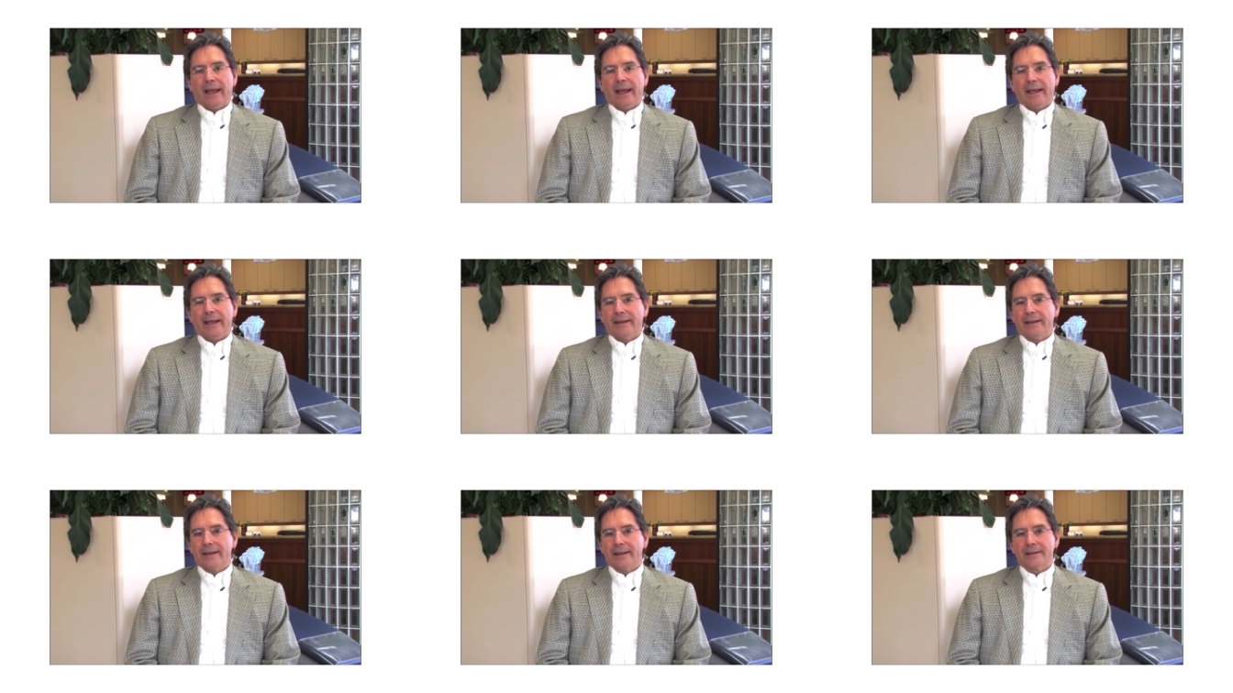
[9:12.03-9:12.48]

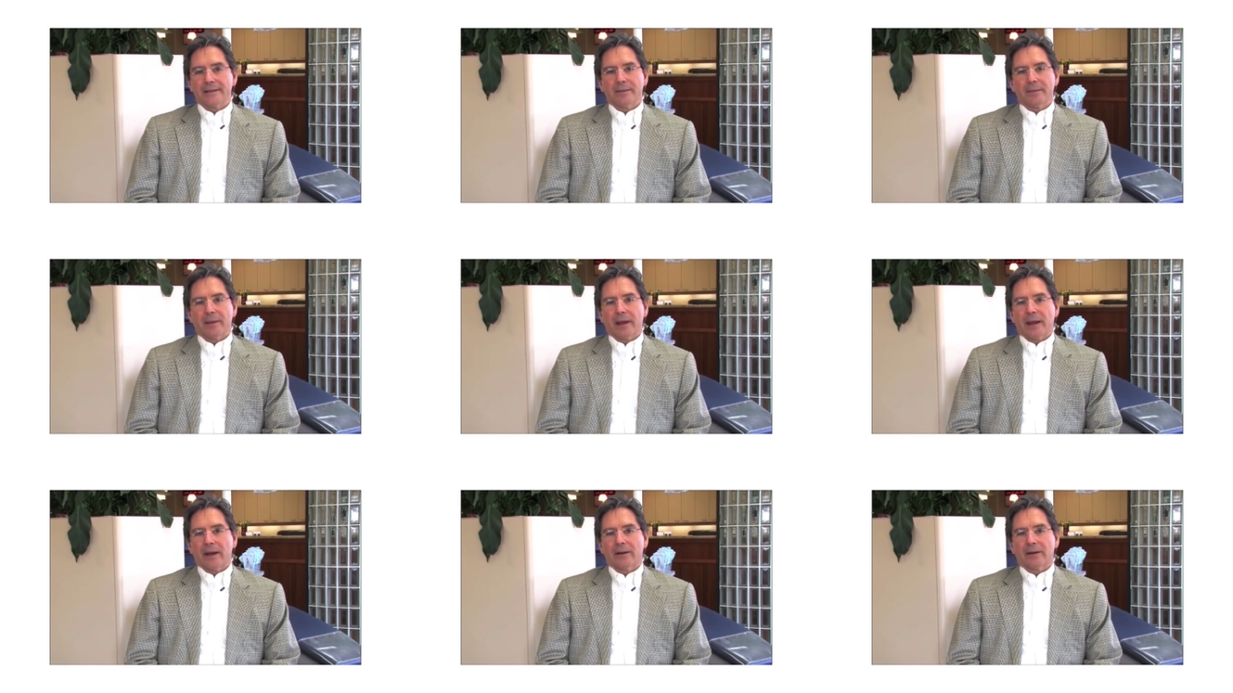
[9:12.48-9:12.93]
and it
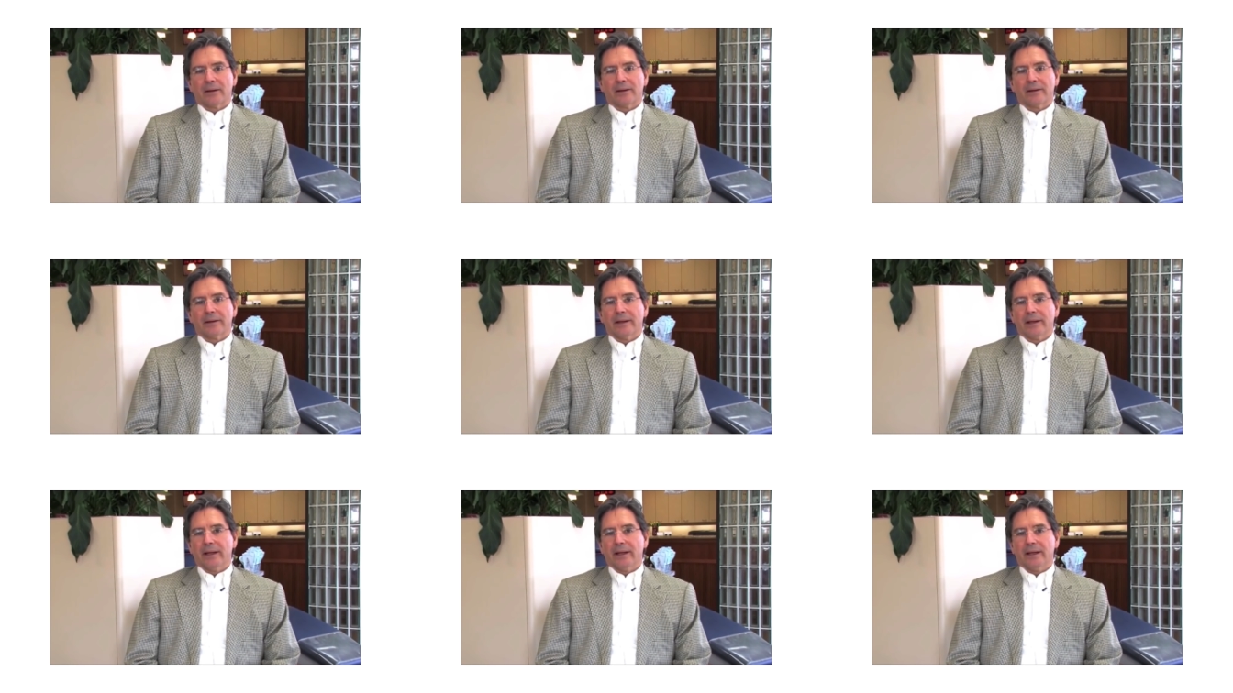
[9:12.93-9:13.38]
doesn't
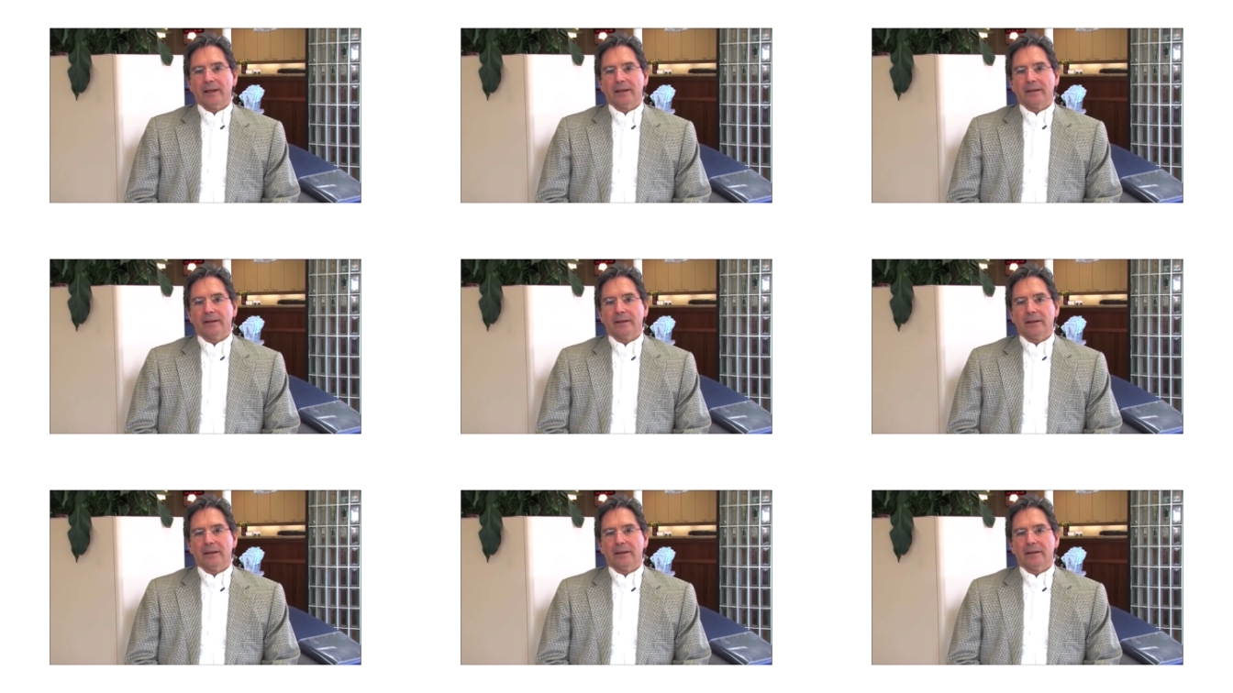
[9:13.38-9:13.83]
matter, and
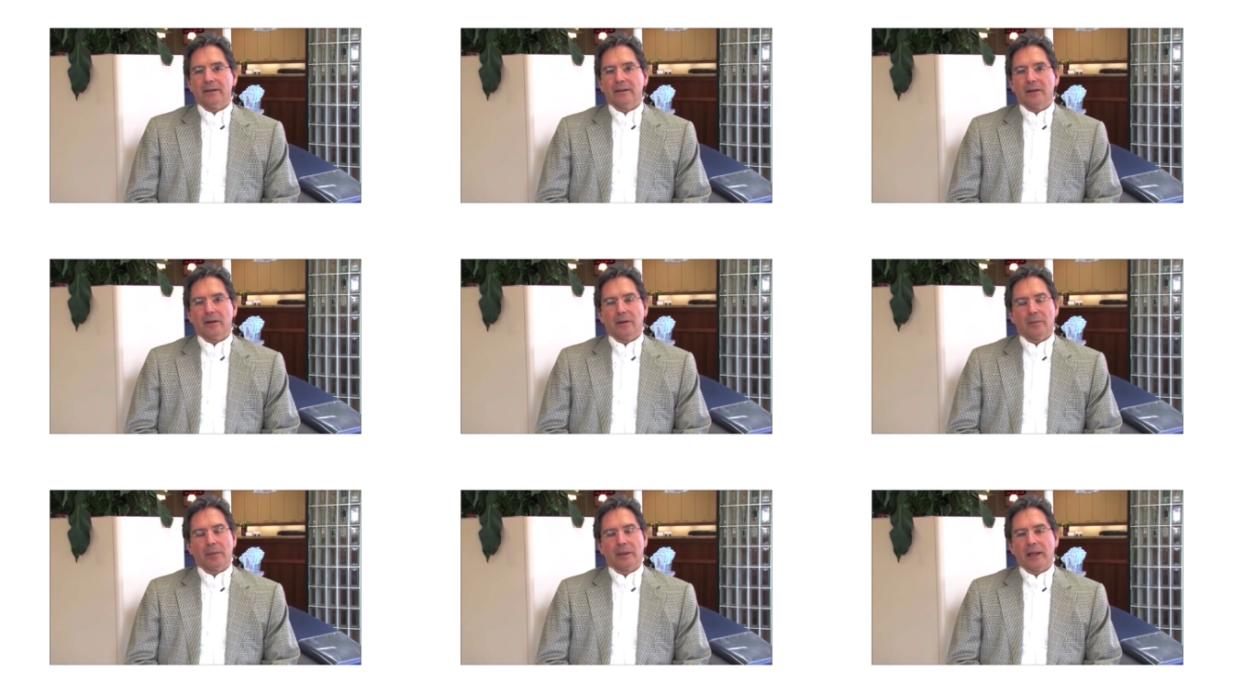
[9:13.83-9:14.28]

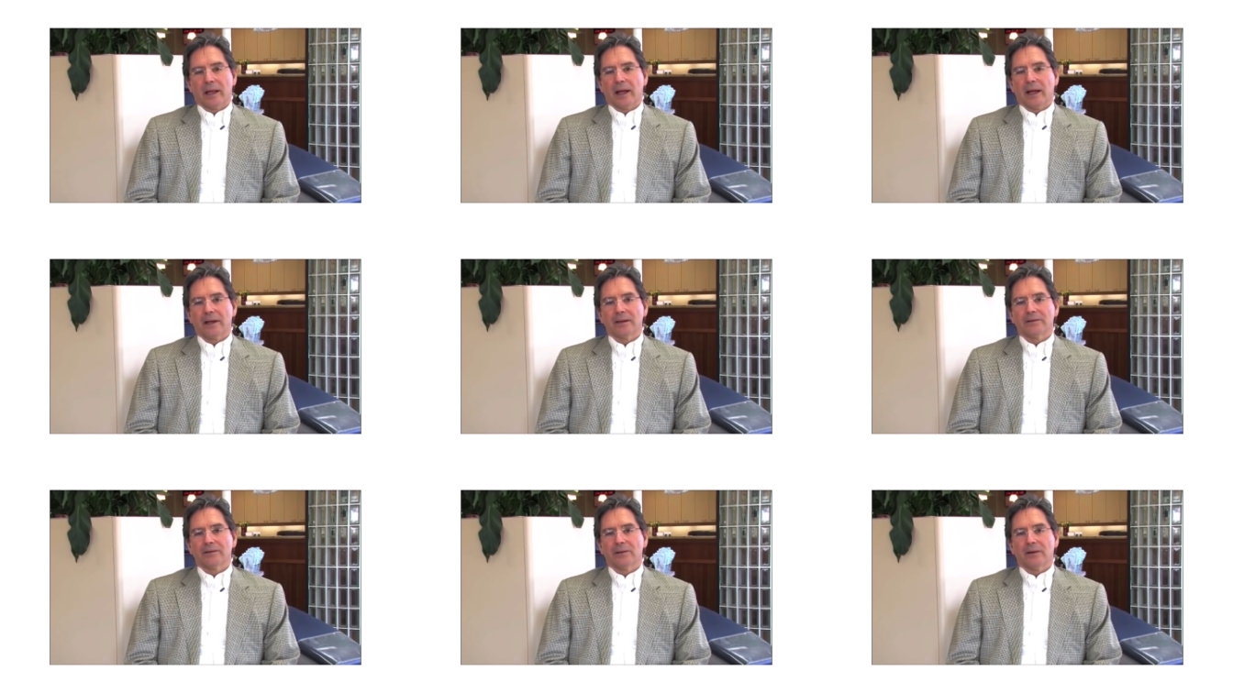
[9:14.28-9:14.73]
it
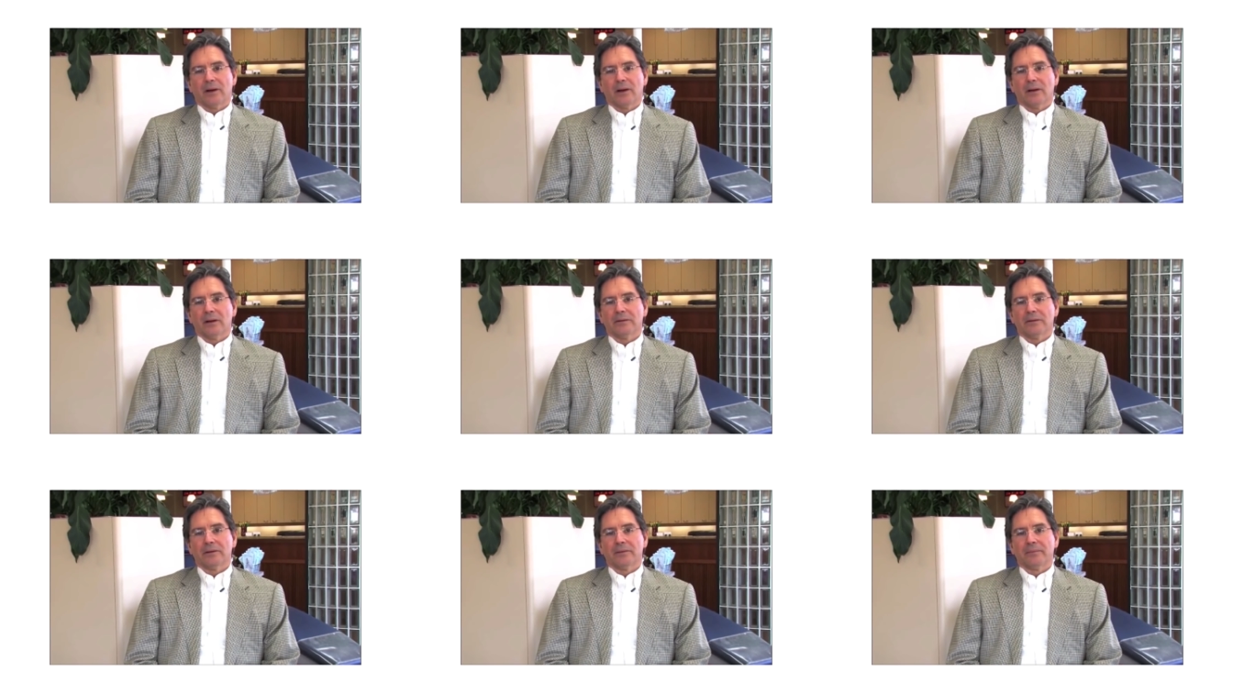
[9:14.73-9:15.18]
applies to
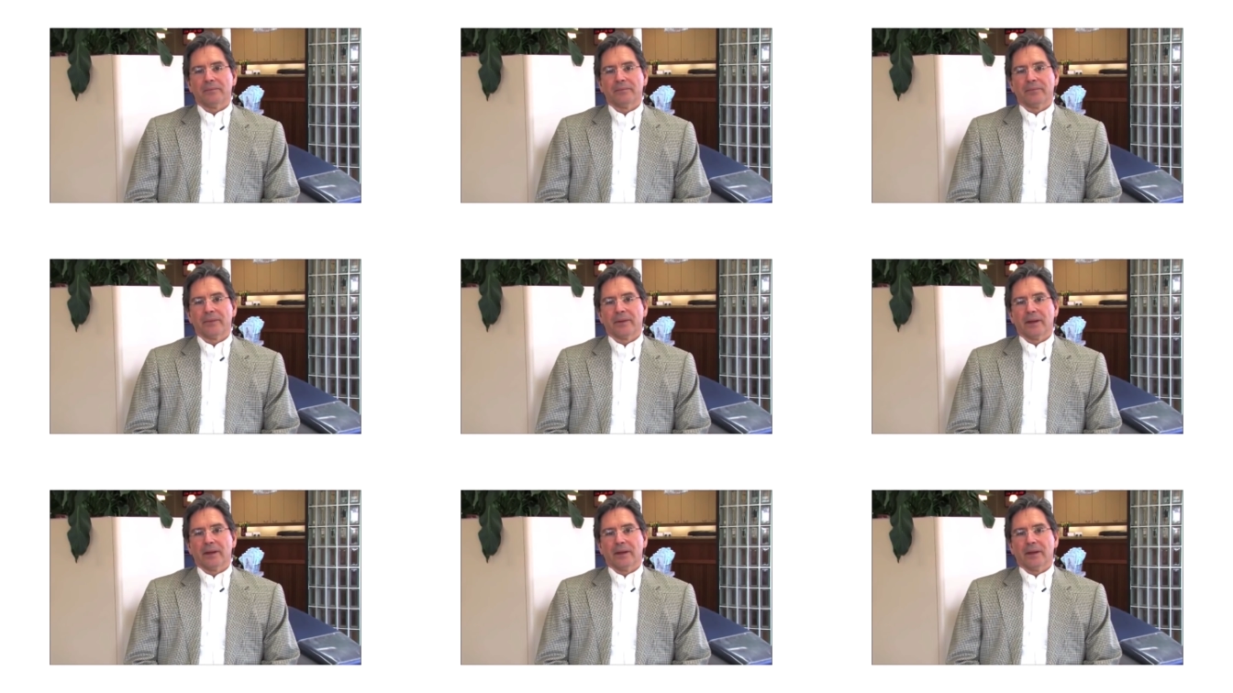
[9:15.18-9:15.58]
all of them.